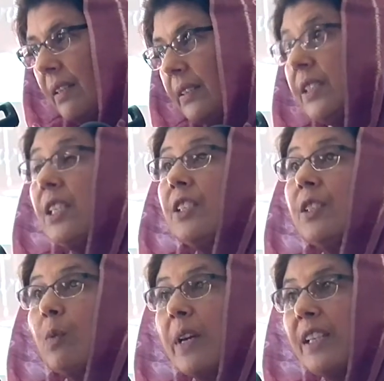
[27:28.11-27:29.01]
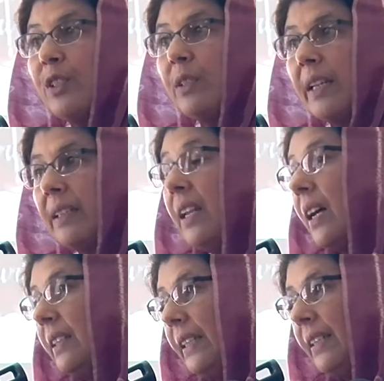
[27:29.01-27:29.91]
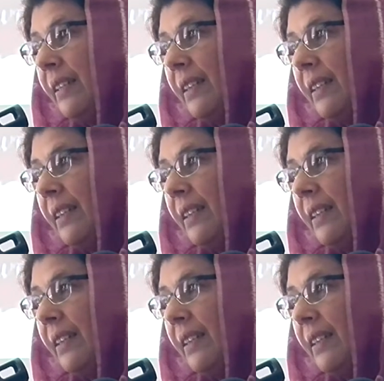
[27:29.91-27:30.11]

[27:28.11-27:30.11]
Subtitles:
this is the way to get Lali,